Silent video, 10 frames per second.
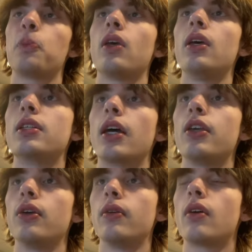is
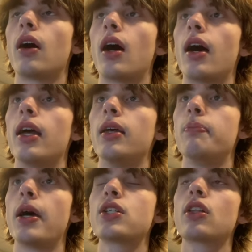I
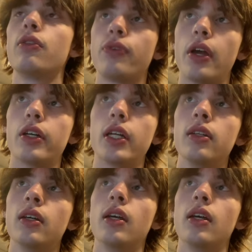benched Clefairy,